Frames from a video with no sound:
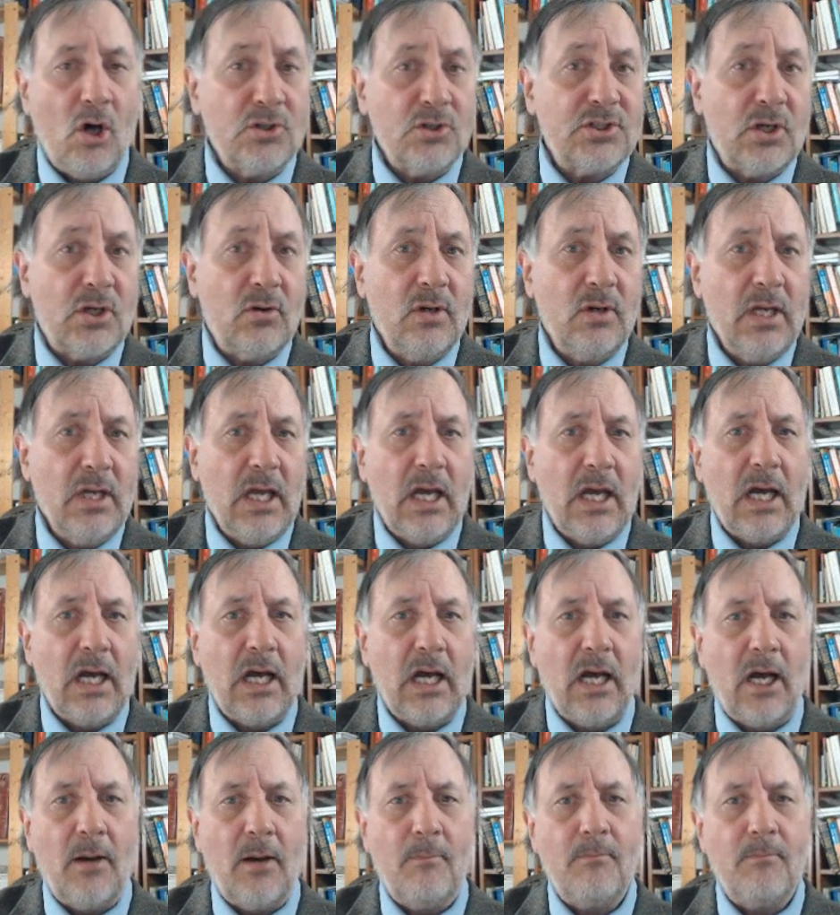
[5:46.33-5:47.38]
Also,
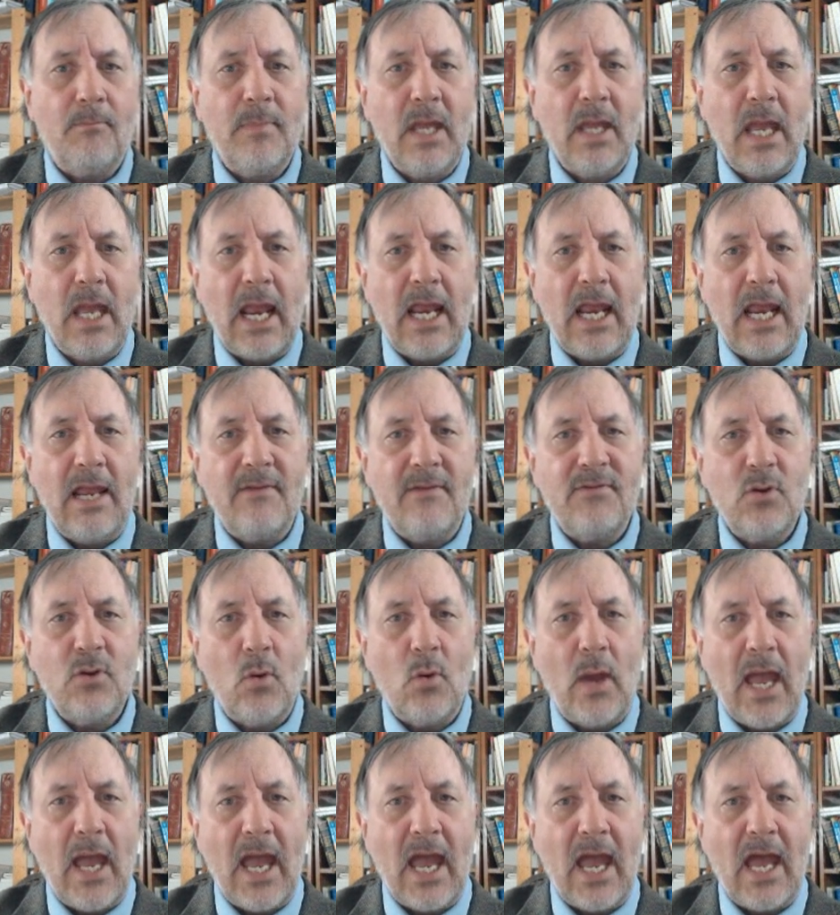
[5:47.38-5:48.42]
um, if
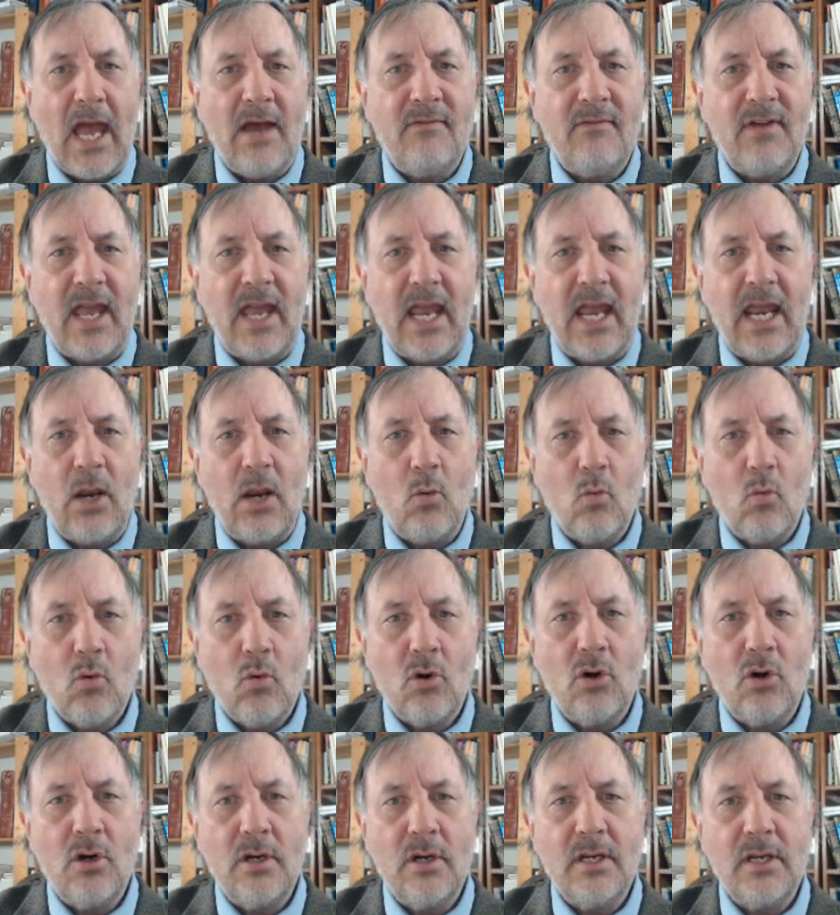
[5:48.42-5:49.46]
you have a
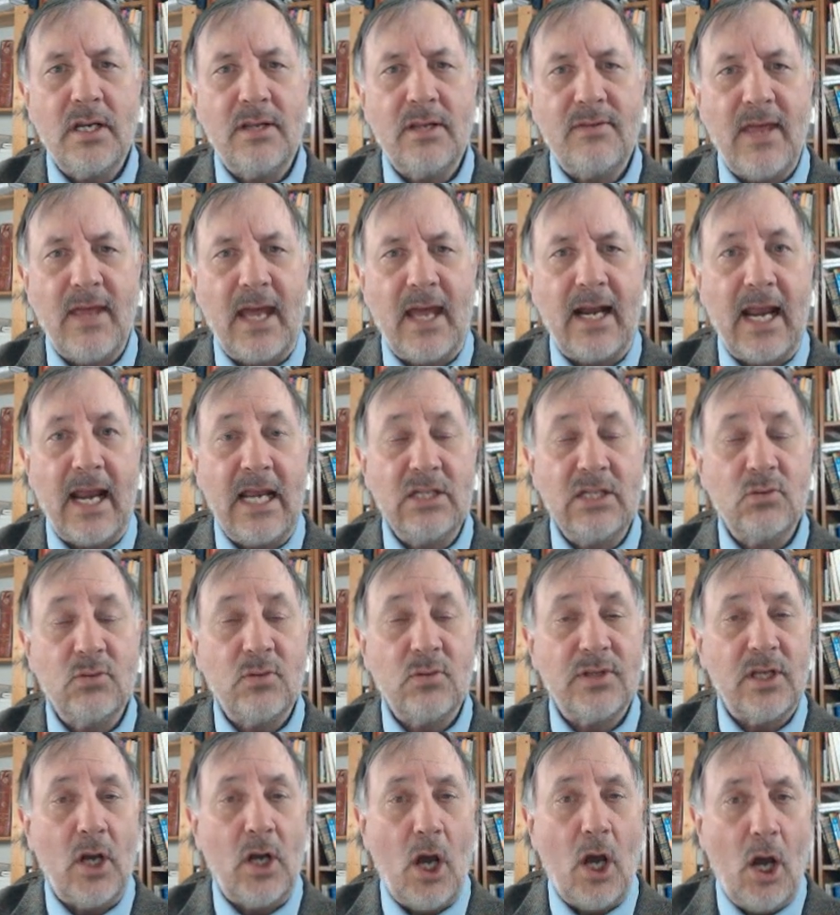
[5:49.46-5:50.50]
word that
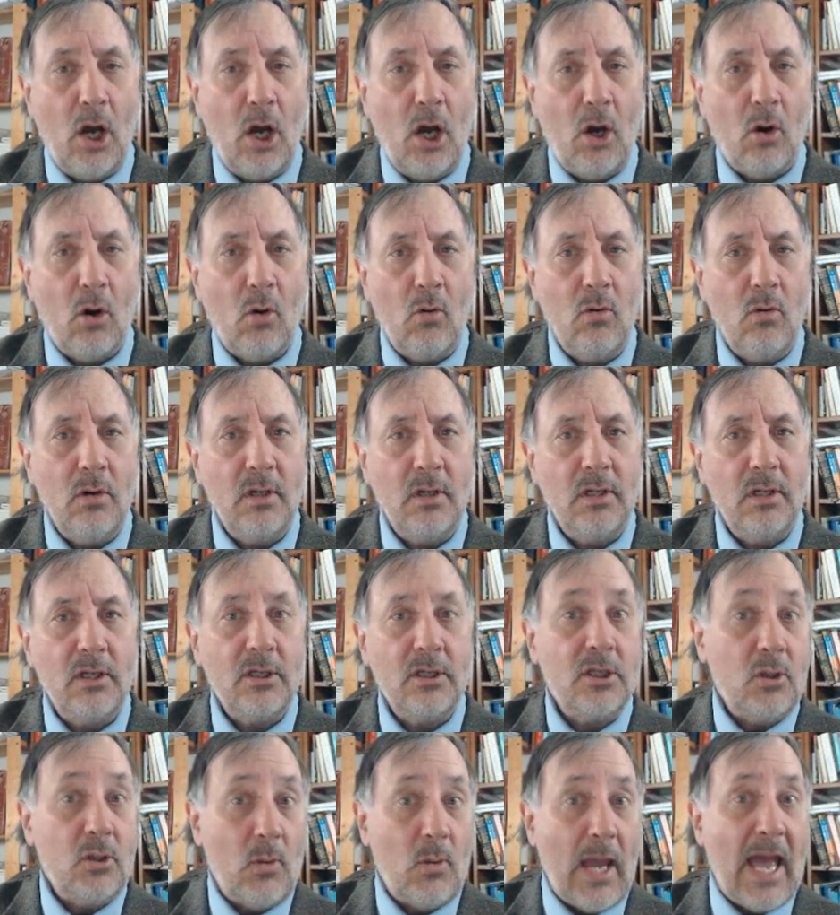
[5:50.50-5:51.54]
ends with an O,
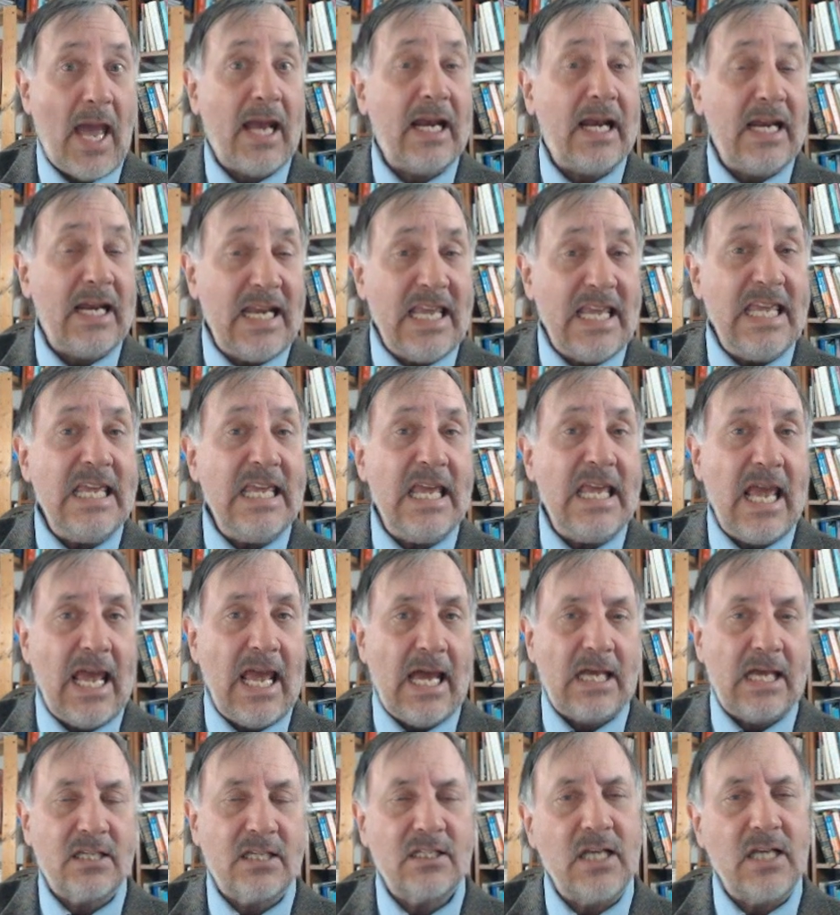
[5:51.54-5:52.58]
you add an
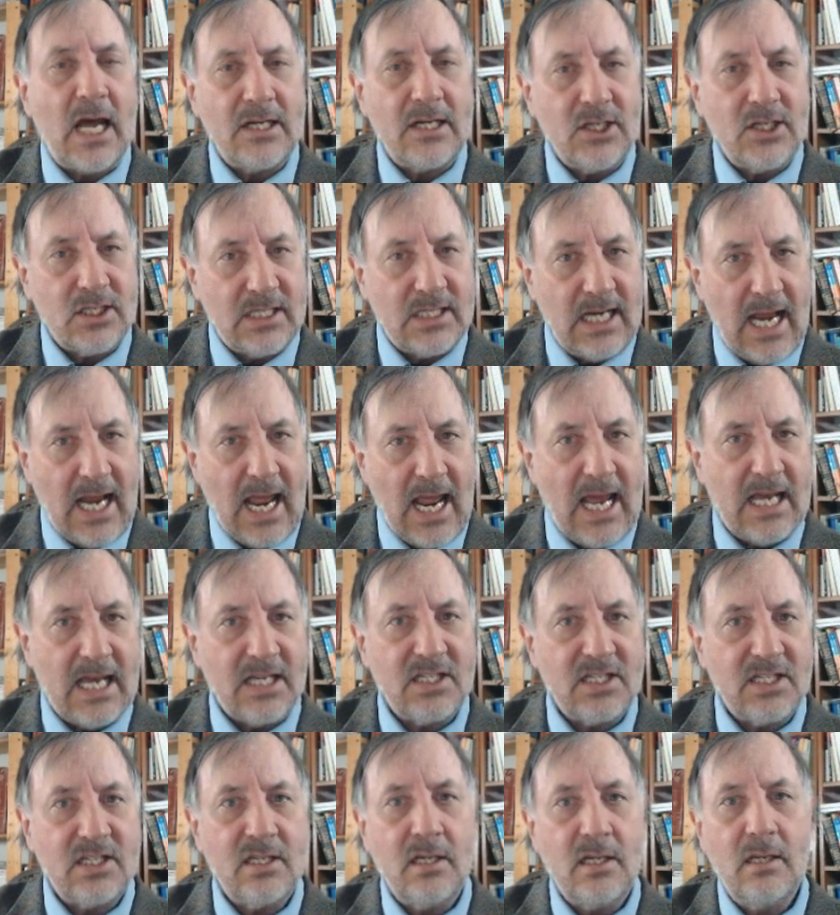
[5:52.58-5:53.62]
ES, not just an
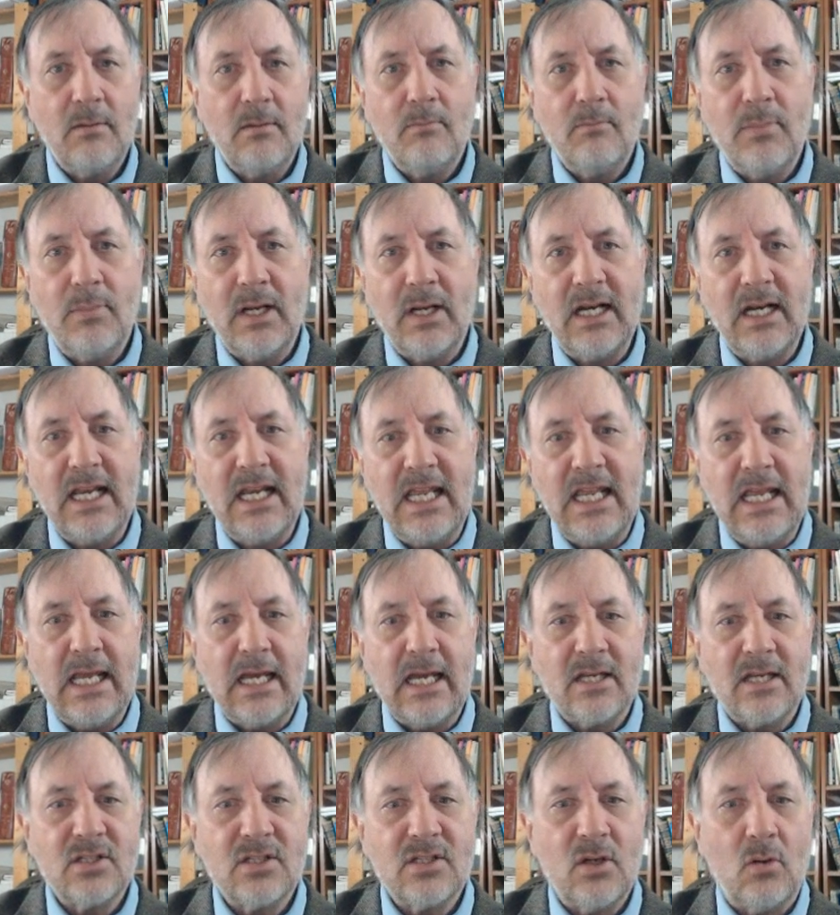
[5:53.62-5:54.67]
S, but an
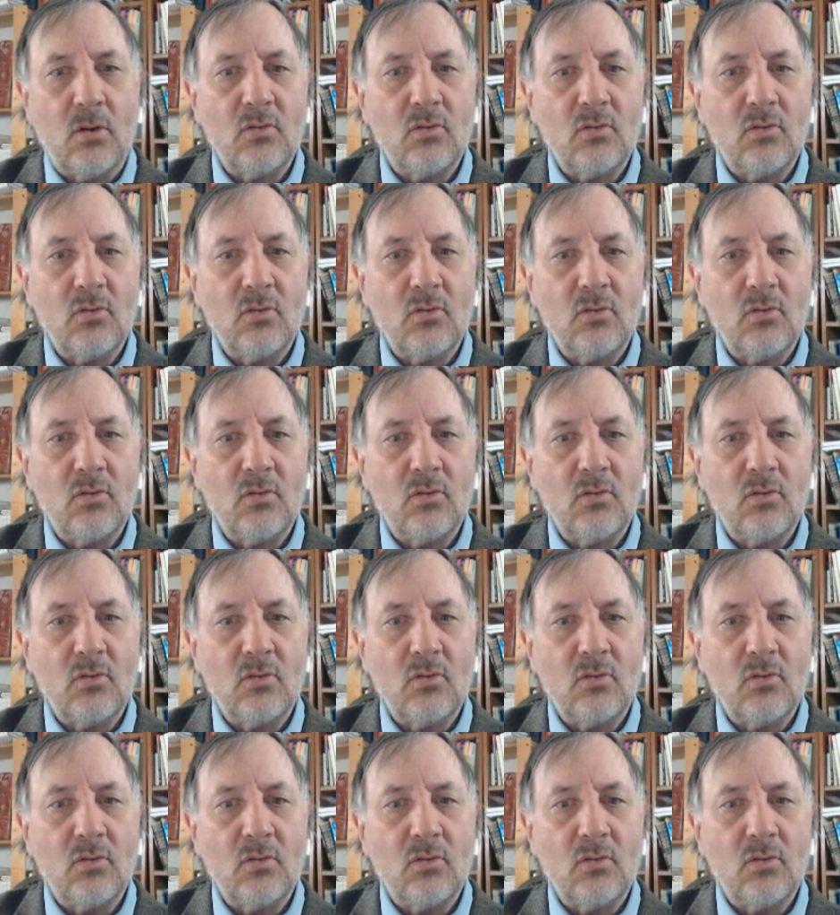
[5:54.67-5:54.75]
ES.